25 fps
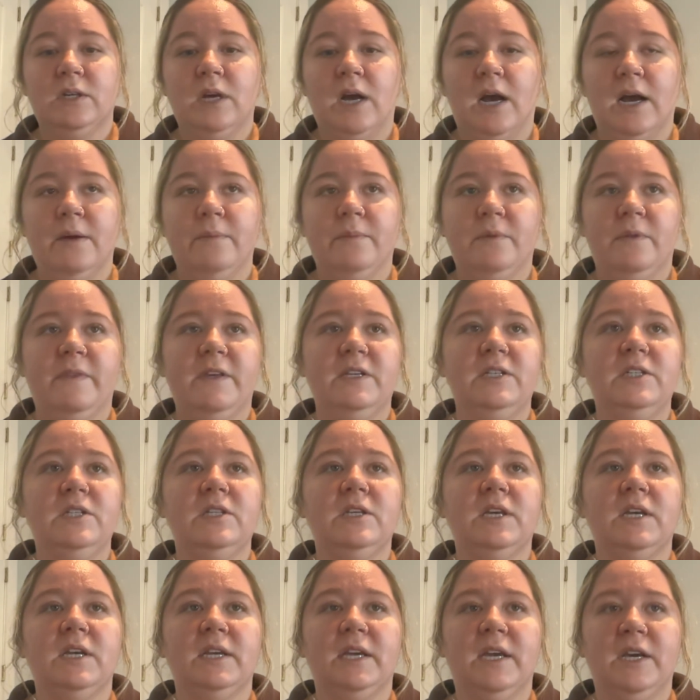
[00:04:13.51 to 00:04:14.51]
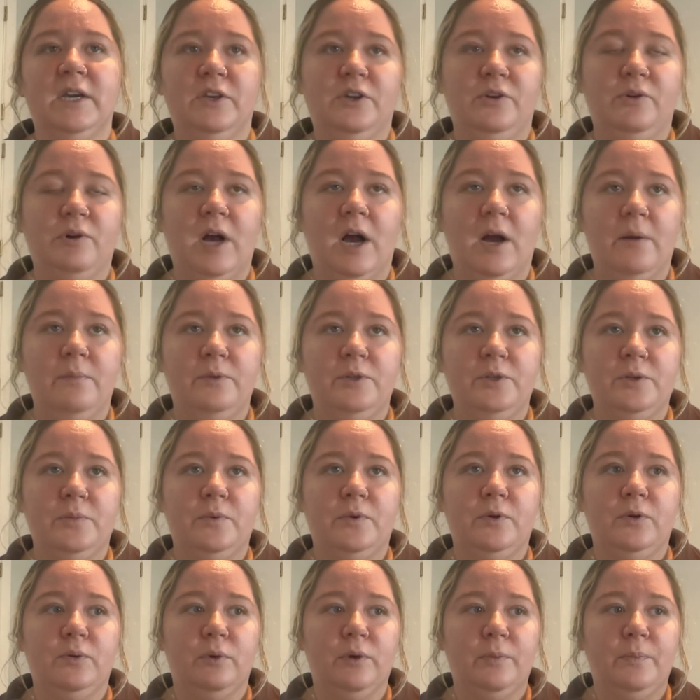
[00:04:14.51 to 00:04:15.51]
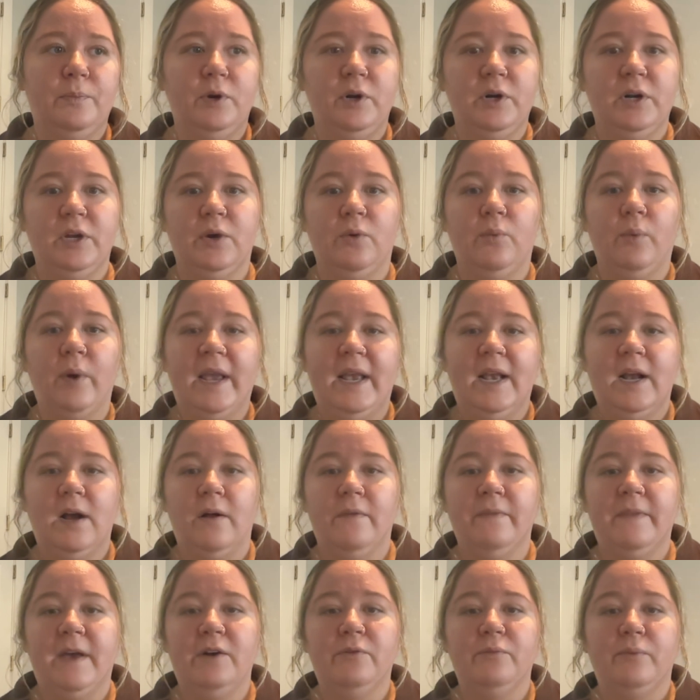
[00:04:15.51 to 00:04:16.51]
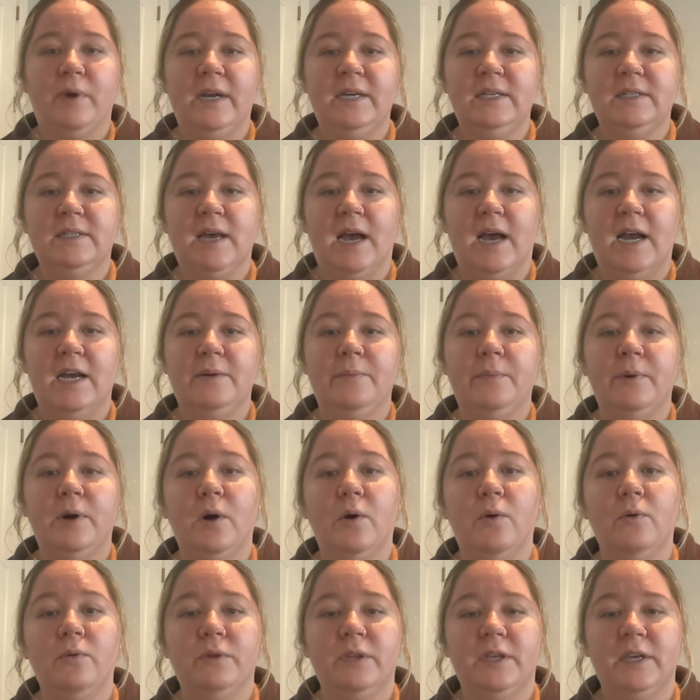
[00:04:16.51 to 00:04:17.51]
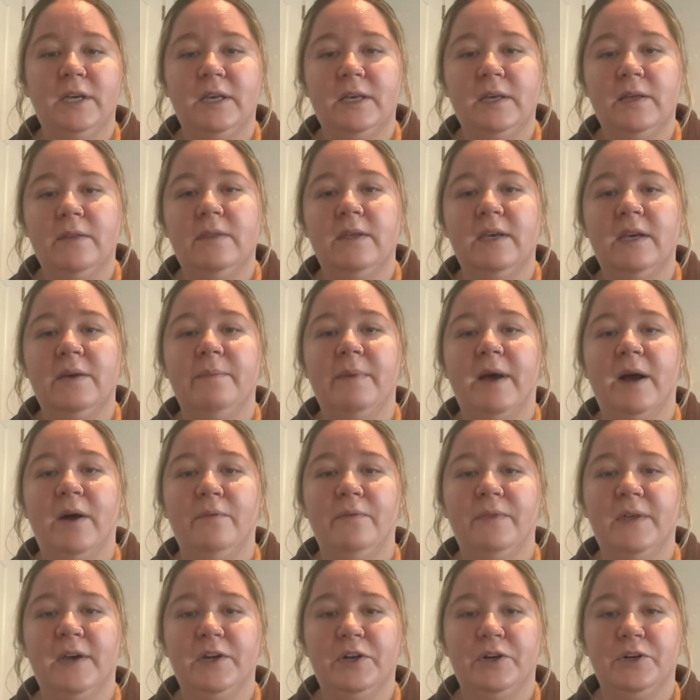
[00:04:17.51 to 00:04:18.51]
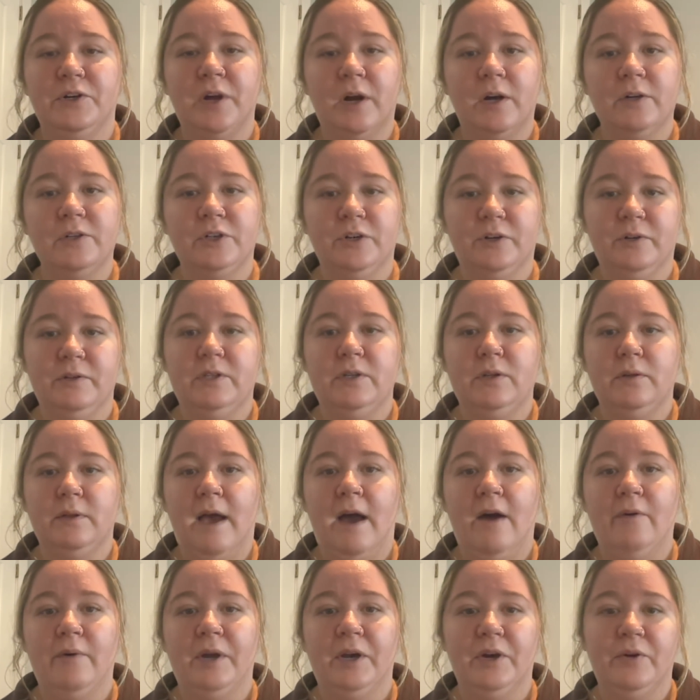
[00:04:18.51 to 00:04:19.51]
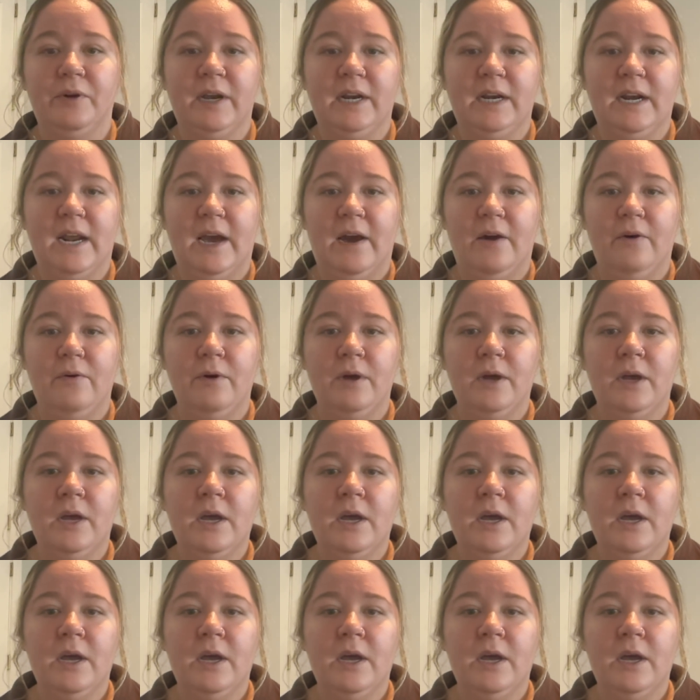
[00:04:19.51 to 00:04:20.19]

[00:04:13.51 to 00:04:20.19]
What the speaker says: And this is going to get you comfortable with putting weight on that right side, but only the amount that your doctor is allowing right now.